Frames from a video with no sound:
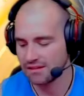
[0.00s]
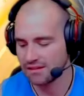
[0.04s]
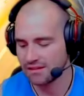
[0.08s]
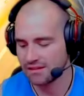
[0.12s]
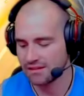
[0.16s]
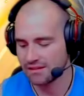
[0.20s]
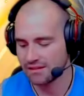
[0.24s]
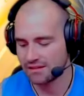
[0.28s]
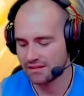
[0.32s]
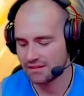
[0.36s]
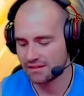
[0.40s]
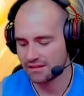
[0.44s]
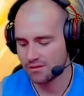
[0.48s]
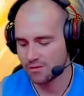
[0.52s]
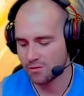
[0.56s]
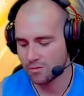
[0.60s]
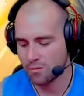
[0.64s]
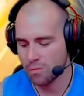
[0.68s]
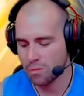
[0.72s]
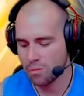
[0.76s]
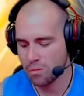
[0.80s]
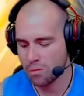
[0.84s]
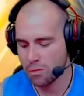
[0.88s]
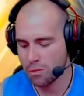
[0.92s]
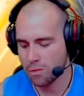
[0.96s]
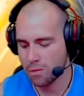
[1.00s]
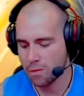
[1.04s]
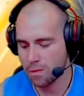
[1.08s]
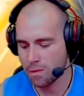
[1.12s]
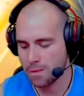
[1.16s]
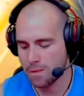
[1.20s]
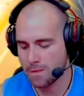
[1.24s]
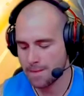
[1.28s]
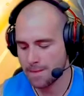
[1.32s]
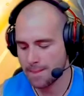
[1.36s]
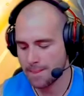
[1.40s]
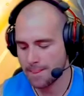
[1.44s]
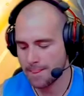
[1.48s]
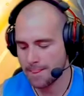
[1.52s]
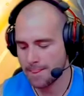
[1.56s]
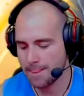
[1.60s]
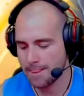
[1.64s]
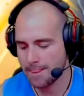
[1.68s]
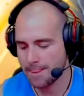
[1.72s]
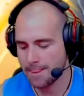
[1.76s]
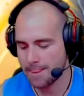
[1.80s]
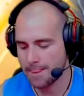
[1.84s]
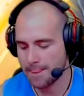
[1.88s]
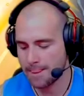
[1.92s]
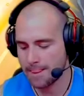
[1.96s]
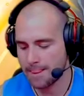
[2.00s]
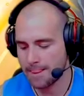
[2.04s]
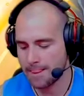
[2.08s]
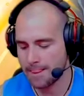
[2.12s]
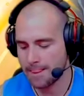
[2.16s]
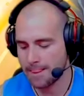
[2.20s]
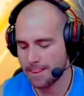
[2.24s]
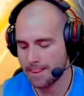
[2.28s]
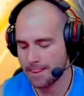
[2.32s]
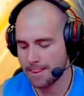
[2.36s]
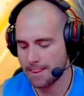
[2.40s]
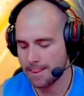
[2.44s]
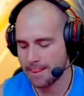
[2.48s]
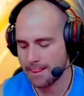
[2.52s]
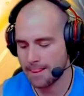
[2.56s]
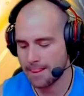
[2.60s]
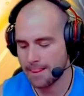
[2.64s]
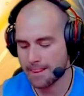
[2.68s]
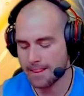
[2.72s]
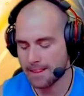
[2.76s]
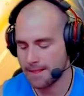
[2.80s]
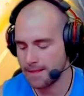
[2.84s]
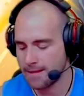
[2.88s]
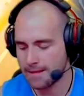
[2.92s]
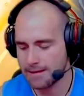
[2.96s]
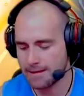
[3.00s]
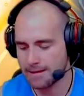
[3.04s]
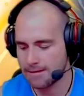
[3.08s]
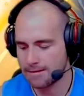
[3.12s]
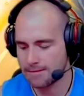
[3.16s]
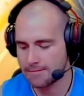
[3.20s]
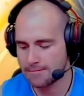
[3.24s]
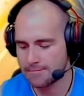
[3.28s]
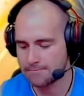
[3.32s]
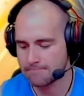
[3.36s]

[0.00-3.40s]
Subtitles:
Nothing is said.